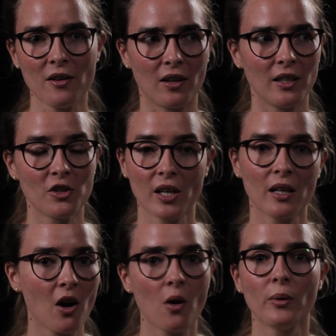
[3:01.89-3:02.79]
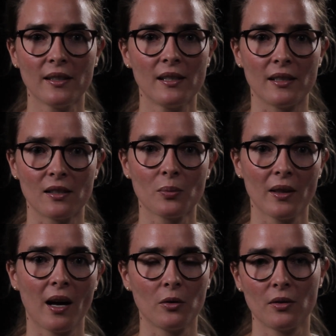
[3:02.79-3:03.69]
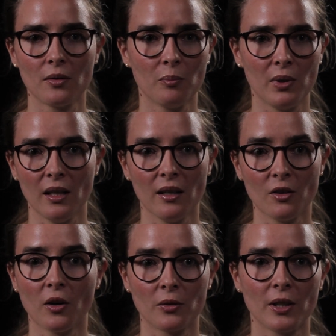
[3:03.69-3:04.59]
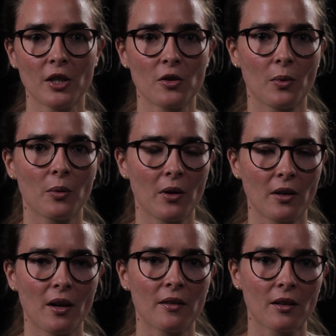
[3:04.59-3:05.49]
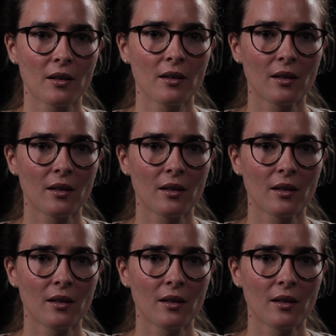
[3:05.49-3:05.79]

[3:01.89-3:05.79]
knowledge, can coexist without being in contradiction with one another.